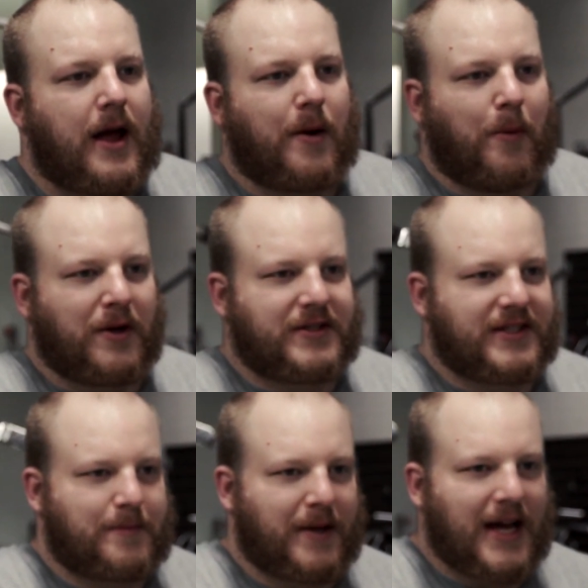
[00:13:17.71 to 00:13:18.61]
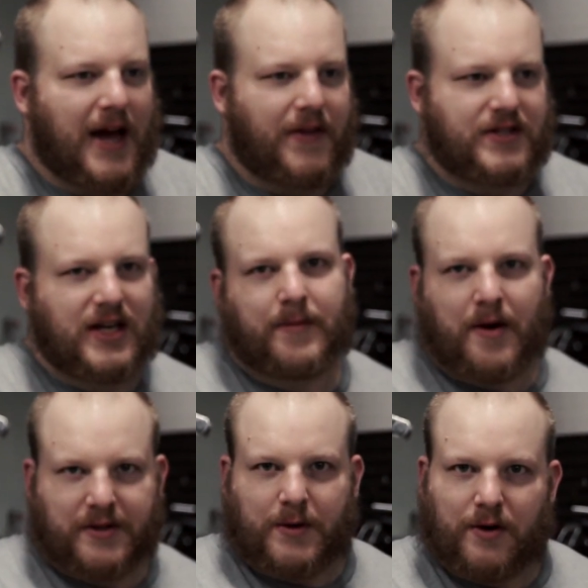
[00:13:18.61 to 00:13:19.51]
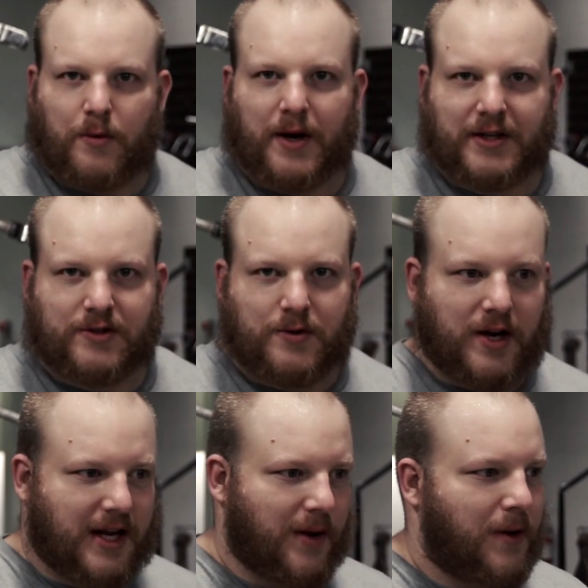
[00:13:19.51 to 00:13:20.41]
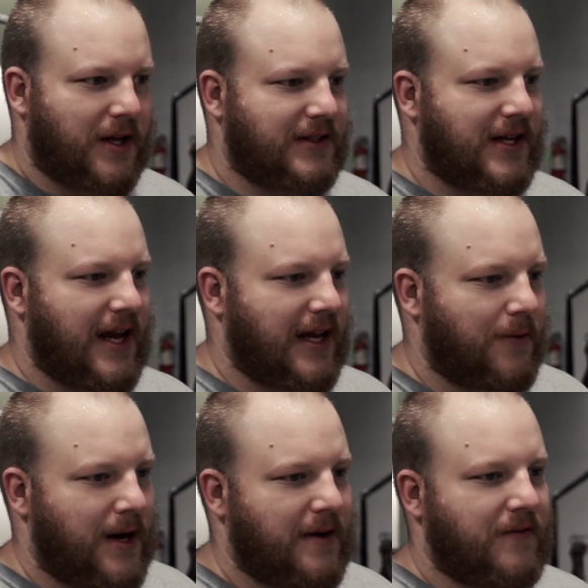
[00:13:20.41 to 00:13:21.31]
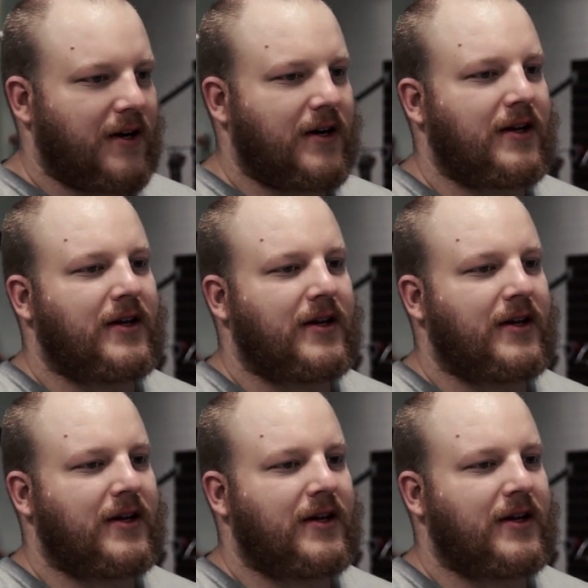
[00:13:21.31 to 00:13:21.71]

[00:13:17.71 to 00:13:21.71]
Everybody sees a big guy in the gym, knows what he's drinking, what he's taking, whatever.